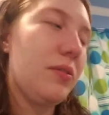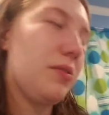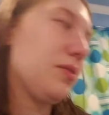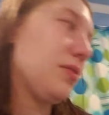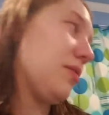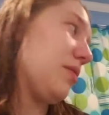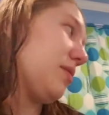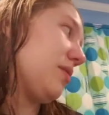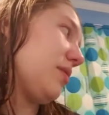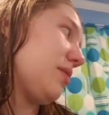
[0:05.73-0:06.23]

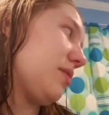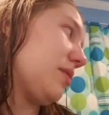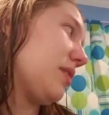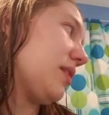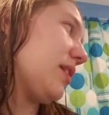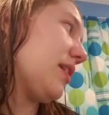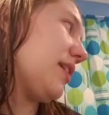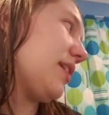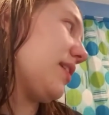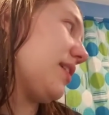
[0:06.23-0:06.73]
or
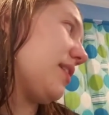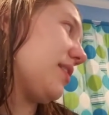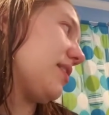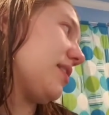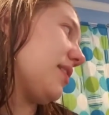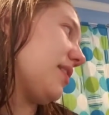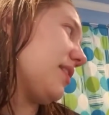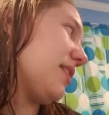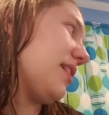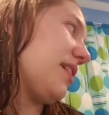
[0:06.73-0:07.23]
tonight,
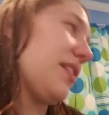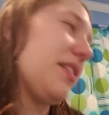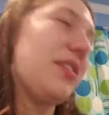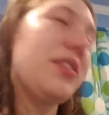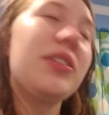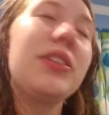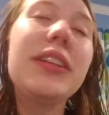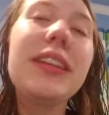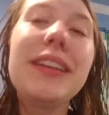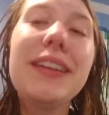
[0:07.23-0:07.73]
it's like
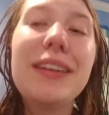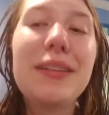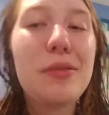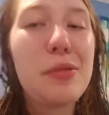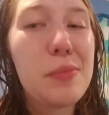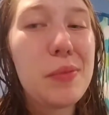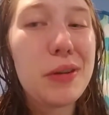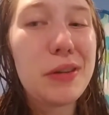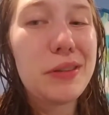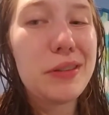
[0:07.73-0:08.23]
9:30.
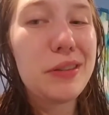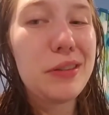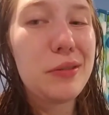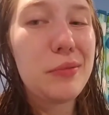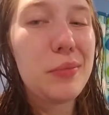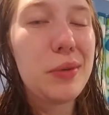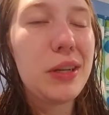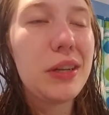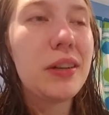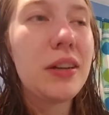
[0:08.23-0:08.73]
I'm about to go
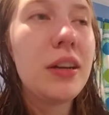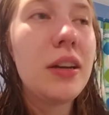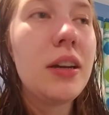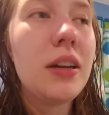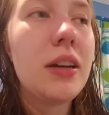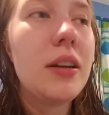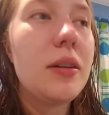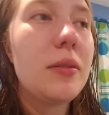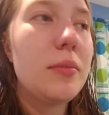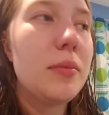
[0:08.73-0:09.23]
to bed,
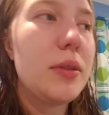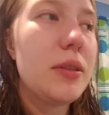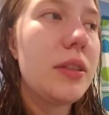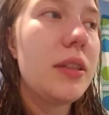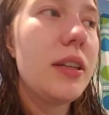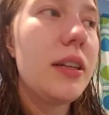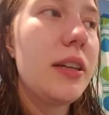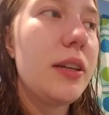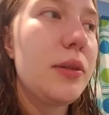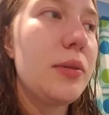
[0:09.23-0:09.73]
but
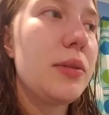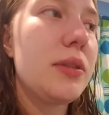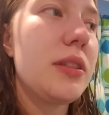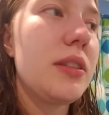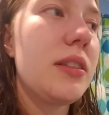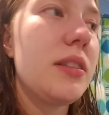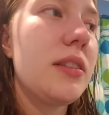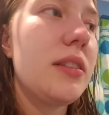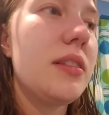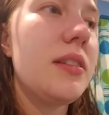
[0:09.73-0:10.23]
today was
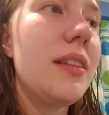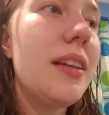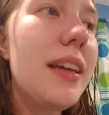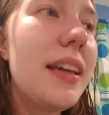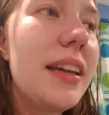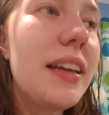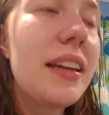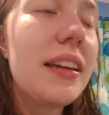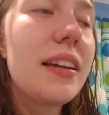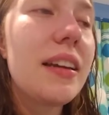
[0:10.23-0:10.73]
a good
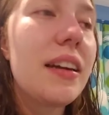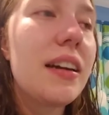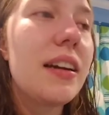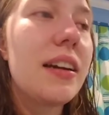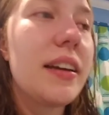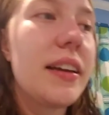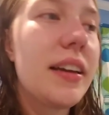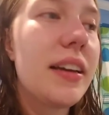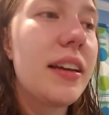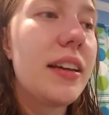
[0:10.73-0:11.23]
day.
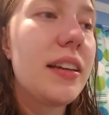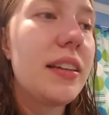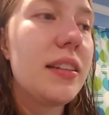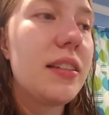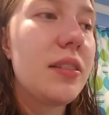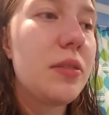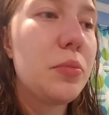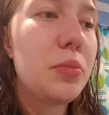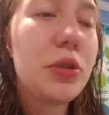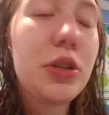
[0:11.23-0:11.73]
I
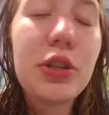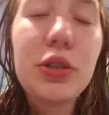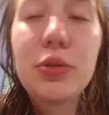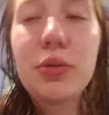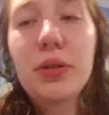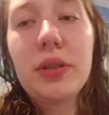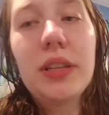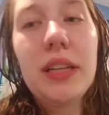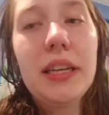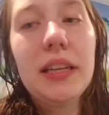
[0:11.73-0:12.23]
had a pretty
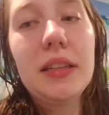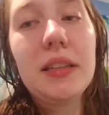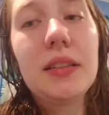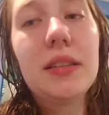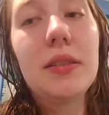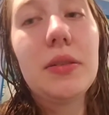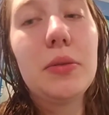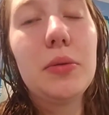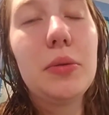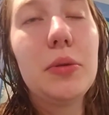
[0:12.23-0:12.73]
short day at
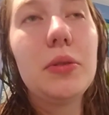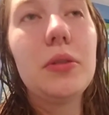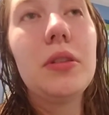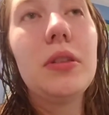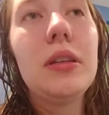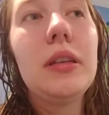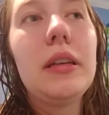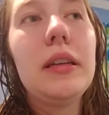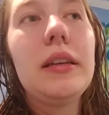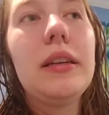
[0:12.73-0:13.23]
school,
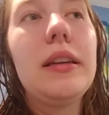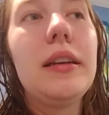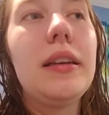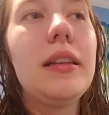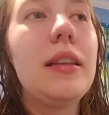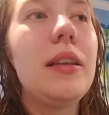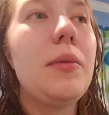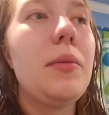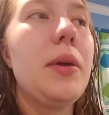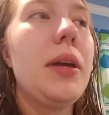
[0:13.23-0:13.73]

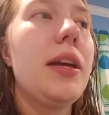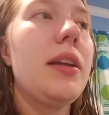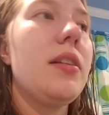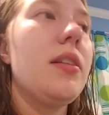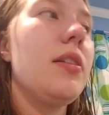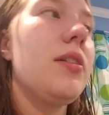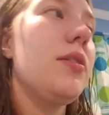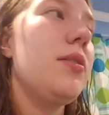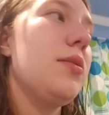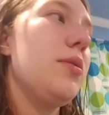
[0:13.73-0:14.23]
and then we
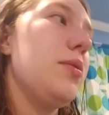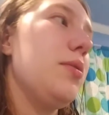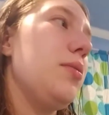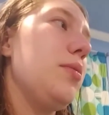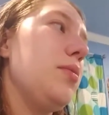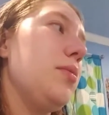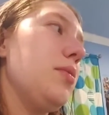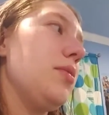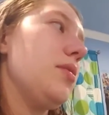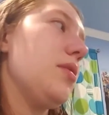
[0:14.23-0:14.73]
had to
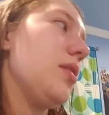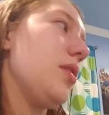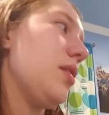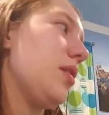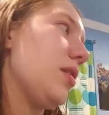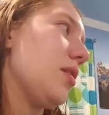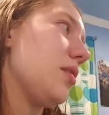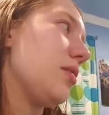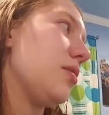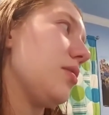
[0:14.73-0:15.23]
go
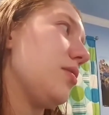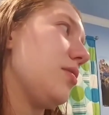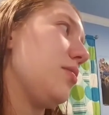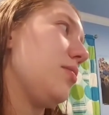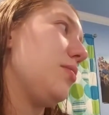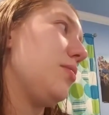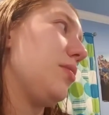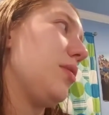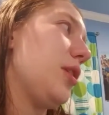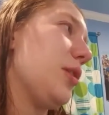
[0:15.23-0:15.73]
talk
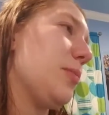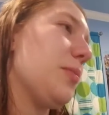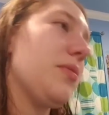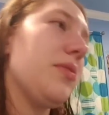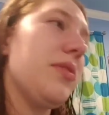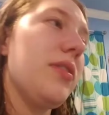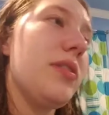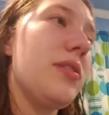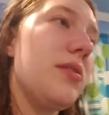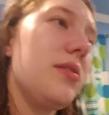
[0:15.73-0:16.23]
to our
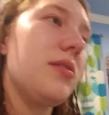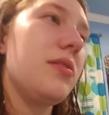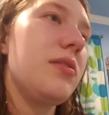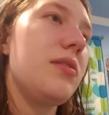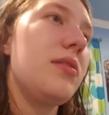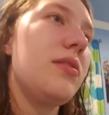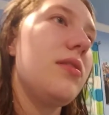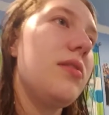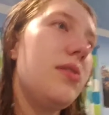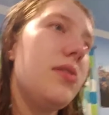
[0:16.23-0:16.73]

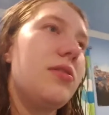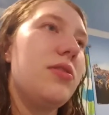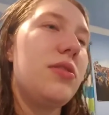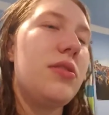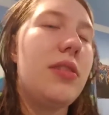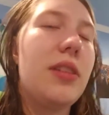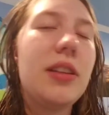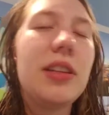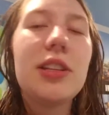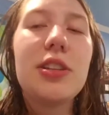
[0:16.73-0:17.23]
professor
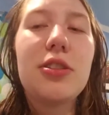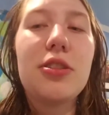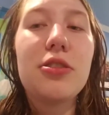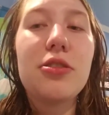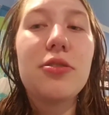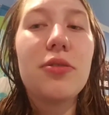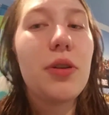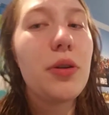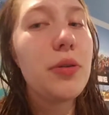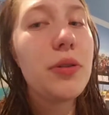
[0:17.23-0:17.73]
that's in
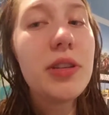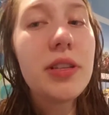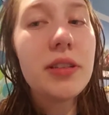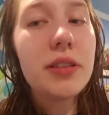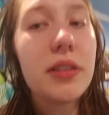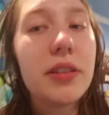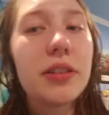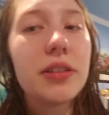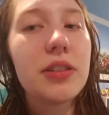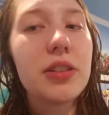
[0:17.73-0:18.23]
charge of our
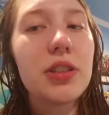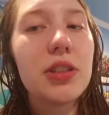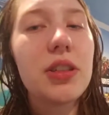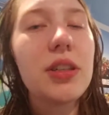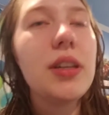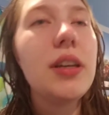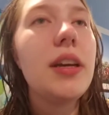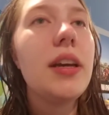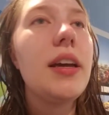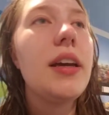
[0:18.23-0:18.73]
research.
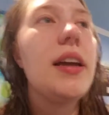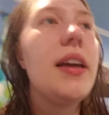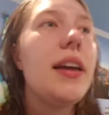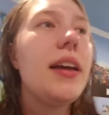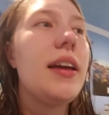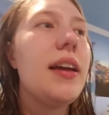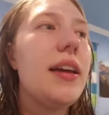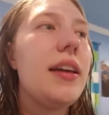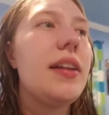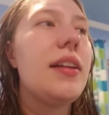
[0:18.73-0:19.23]

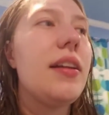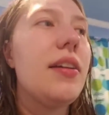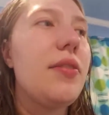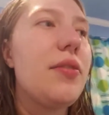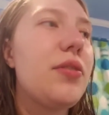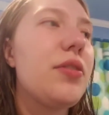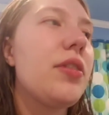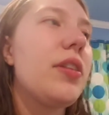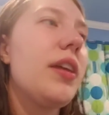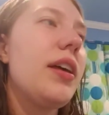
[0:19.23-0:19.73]
And
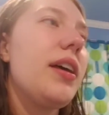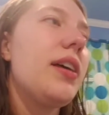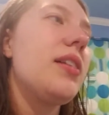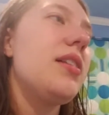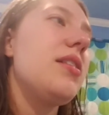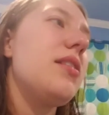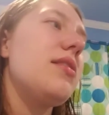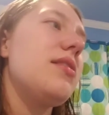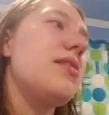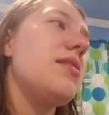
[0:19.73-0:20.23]
after
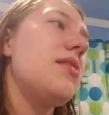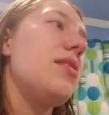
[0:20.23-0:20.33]
that,